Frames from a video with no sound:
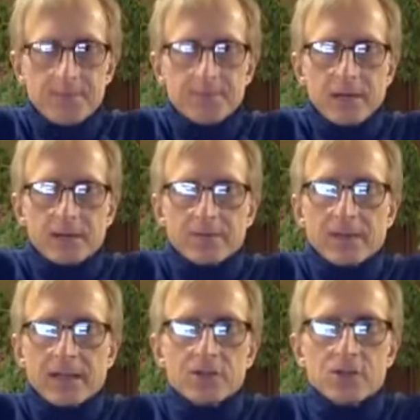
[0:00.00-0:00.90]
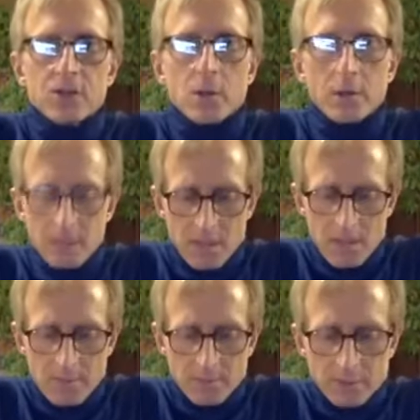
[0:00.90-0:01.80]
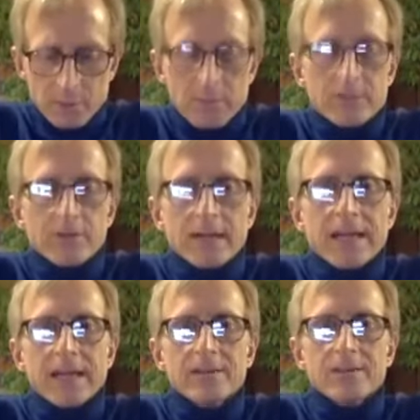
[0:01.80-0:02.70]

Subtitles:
know if I can show it, between your hands